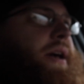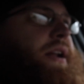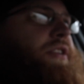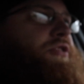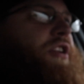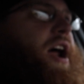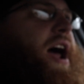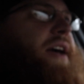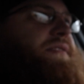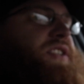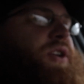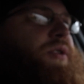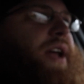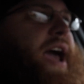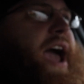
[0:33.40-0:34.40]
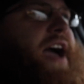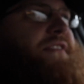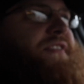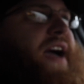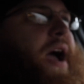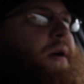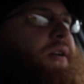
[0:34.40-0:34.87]
gonna drive two and a
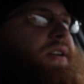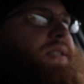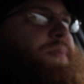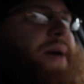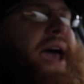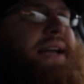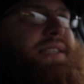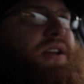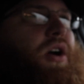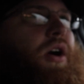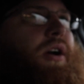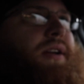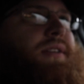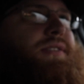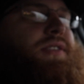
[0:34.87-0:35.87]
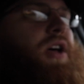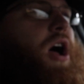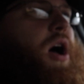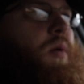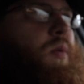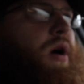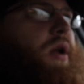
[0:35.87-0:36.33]
half hours back to
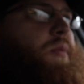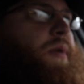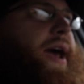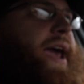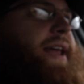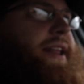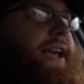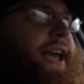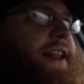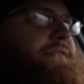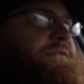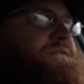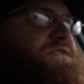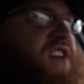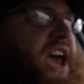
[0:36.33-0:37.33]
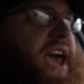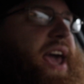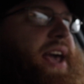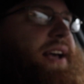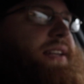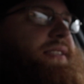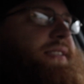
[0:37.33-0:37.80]
Arkansas one way to get it
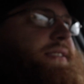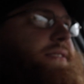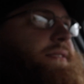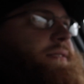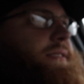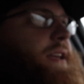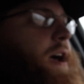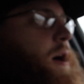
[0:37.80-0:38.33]
fixed. So